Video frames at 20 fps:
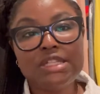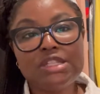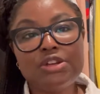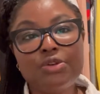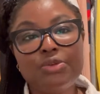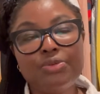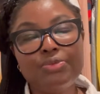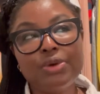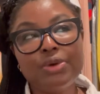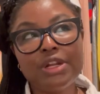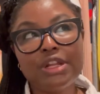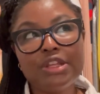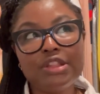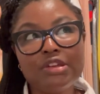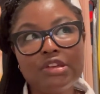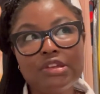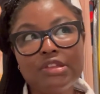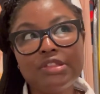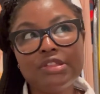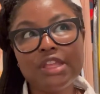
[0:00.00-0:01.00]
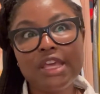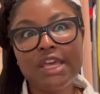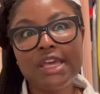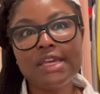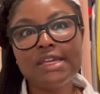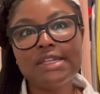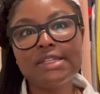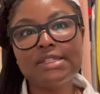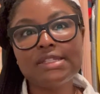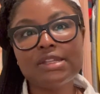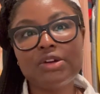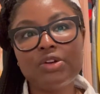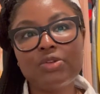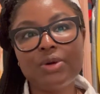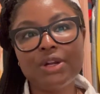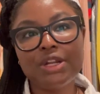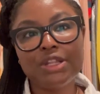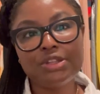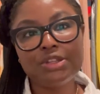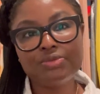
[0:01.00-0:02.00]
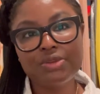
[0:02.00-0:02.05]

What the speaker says: So one of the